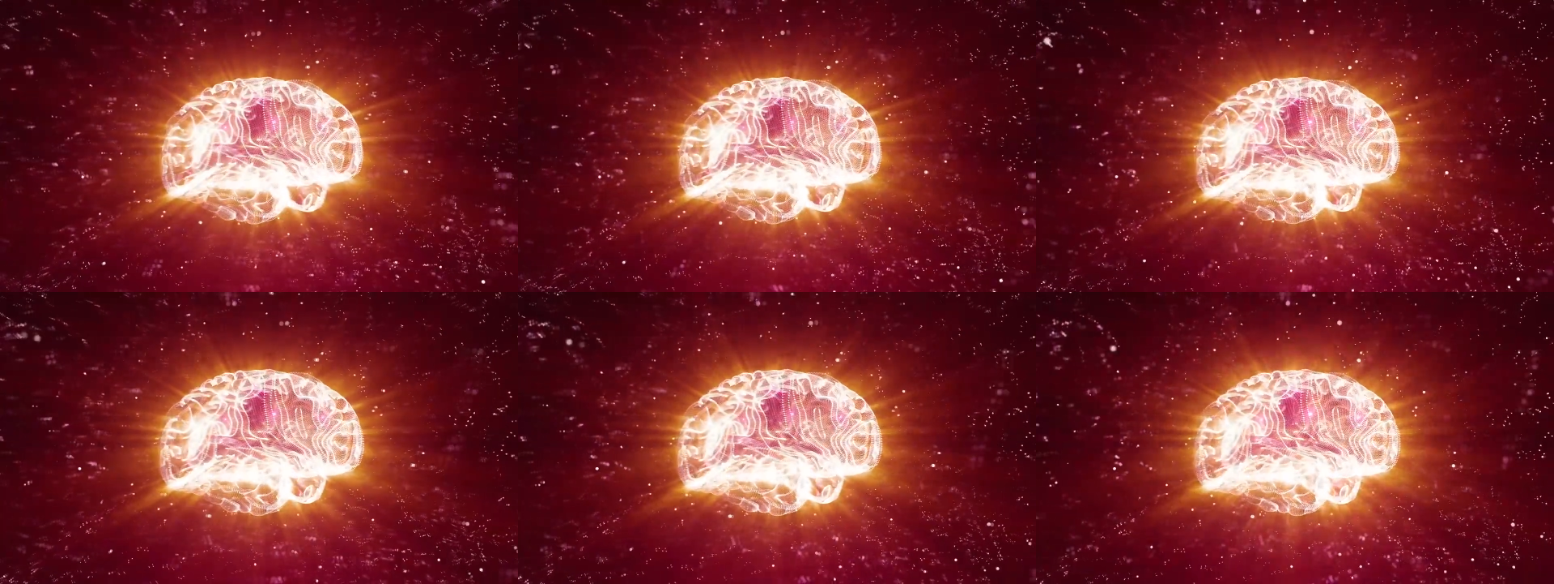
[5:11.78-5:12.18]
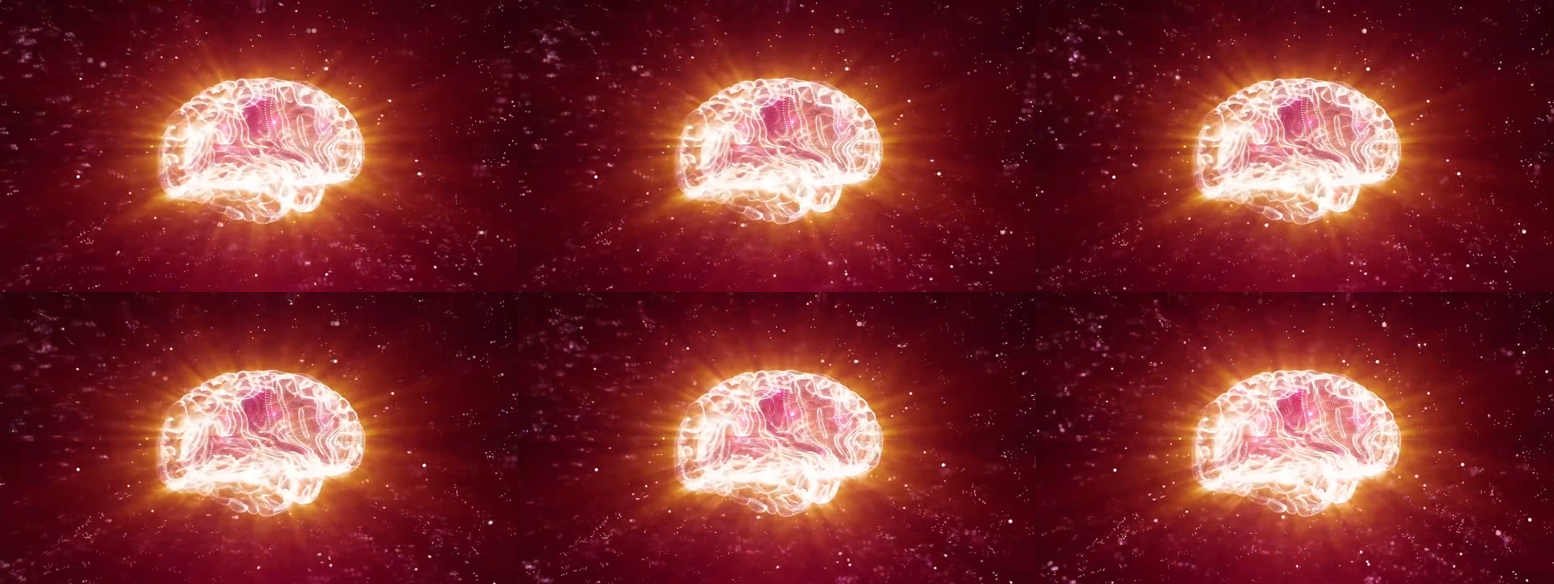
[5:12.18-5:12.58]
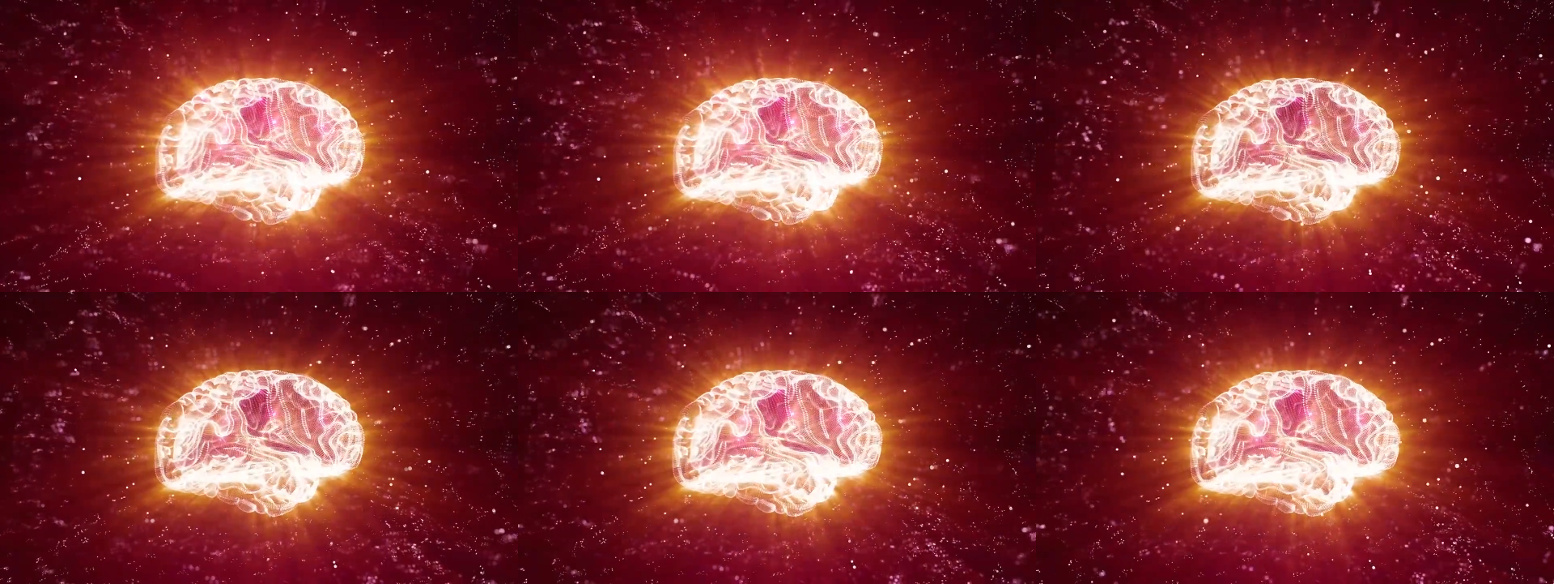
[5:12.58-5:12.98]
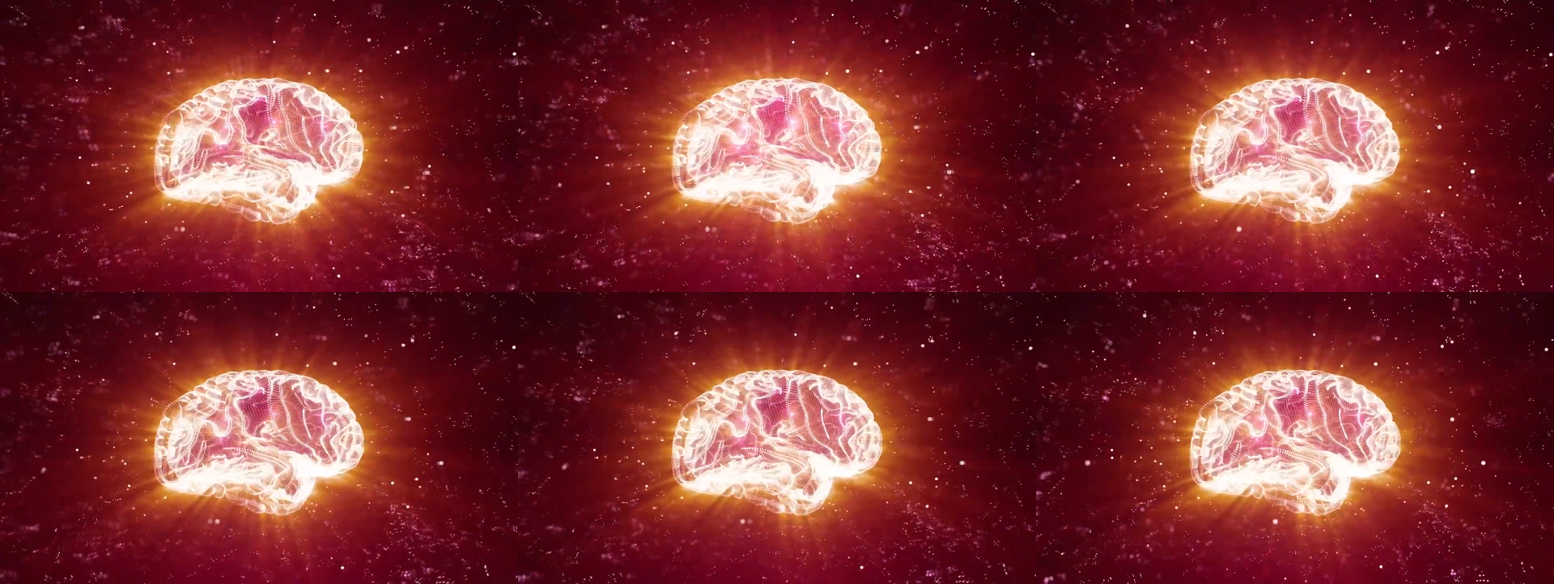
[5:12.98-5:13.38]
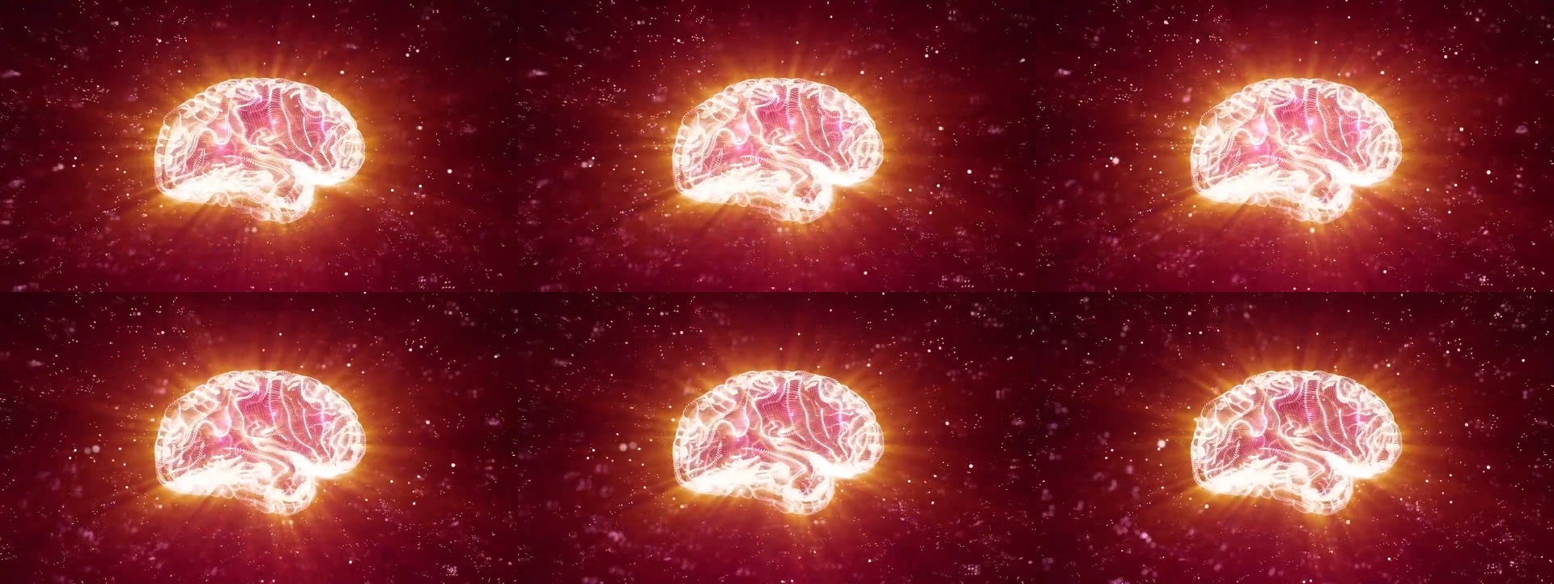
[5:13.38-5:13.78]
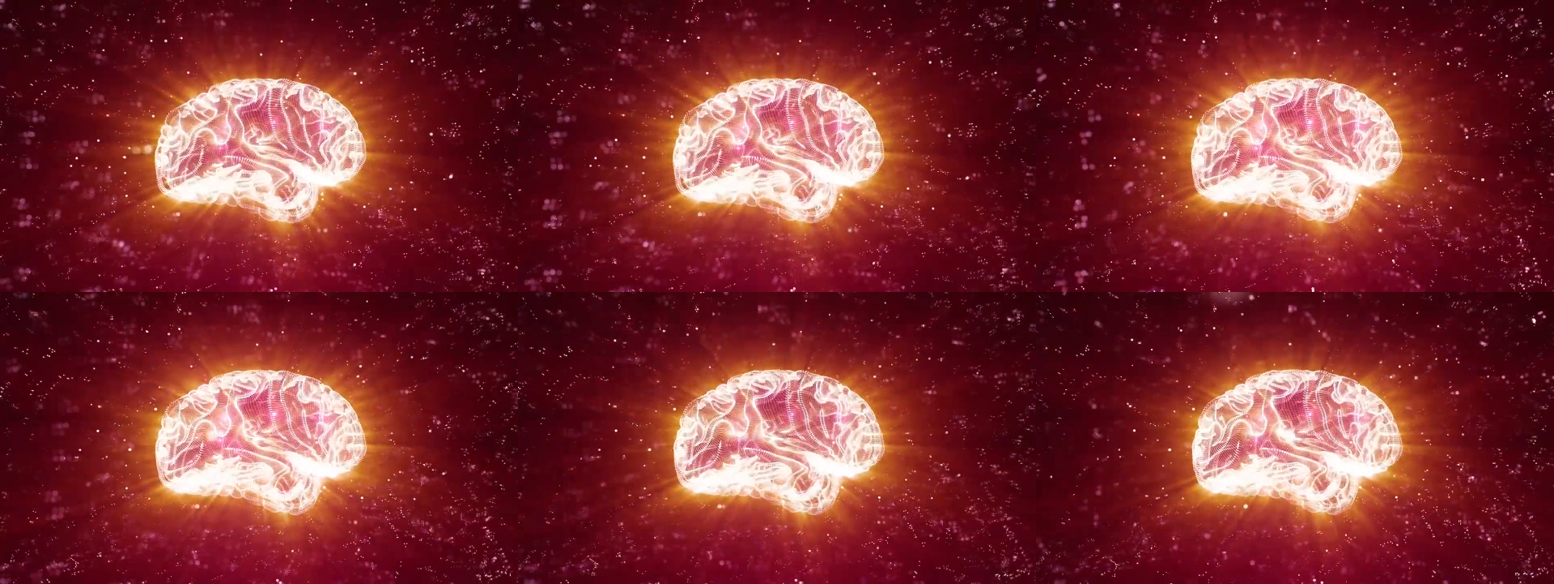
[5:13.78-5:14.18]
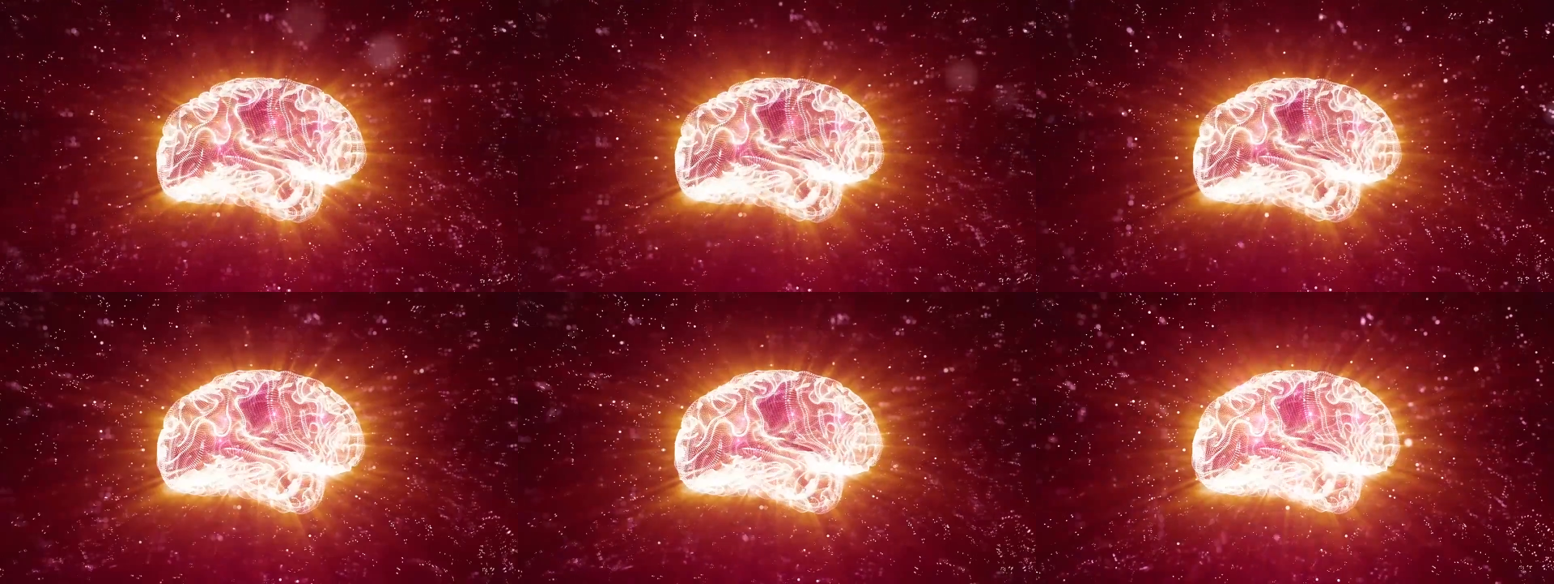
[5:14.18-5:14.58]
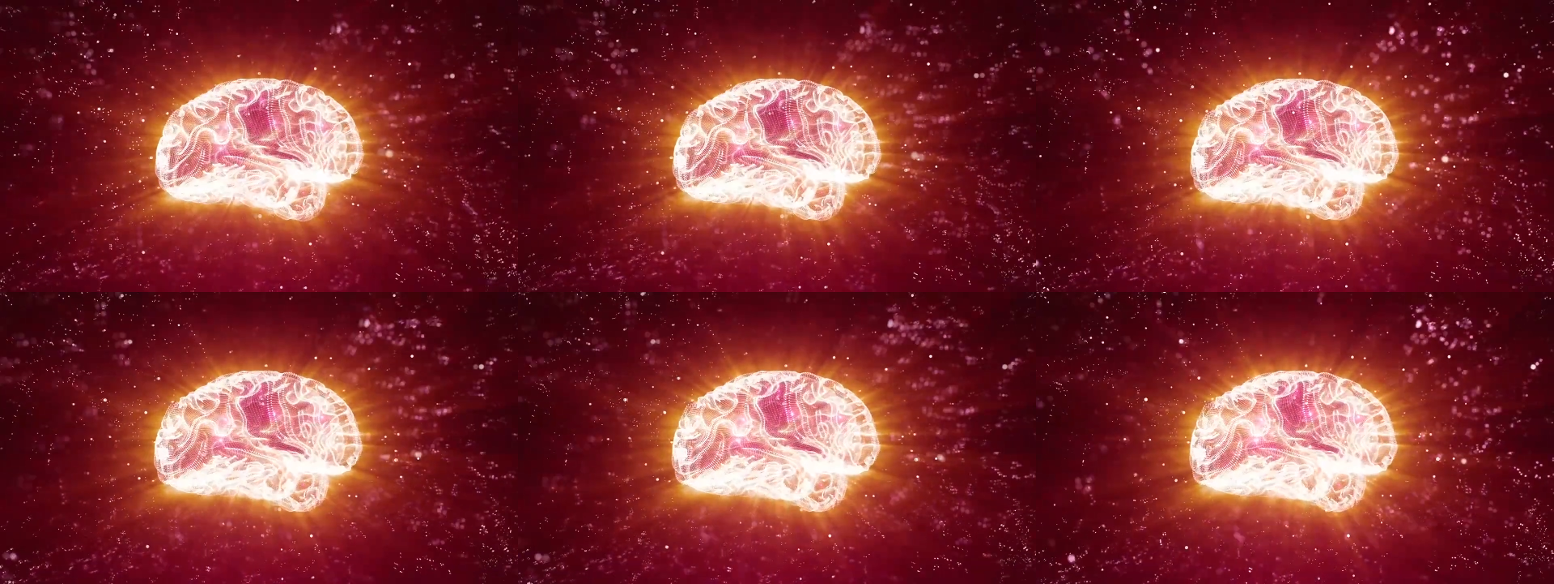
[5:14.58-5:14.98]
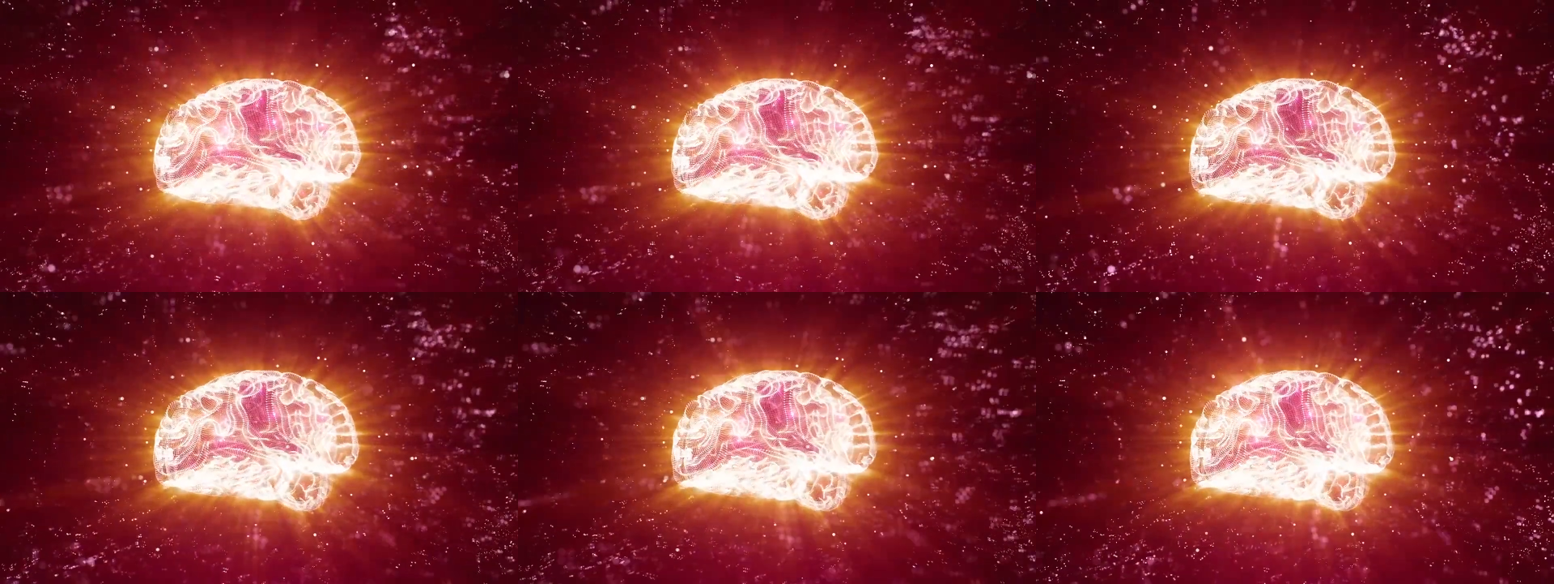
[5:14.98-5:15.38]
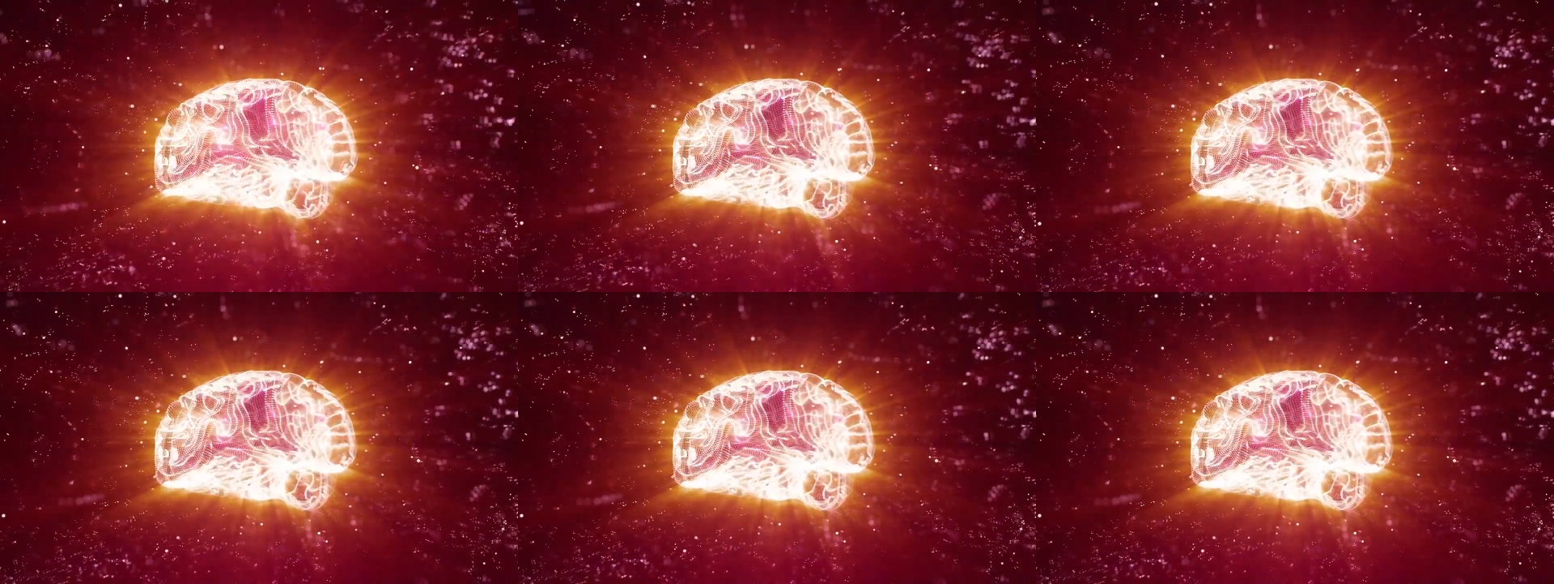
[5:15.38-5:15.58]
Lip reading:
No face is visible, so there are no lips to read.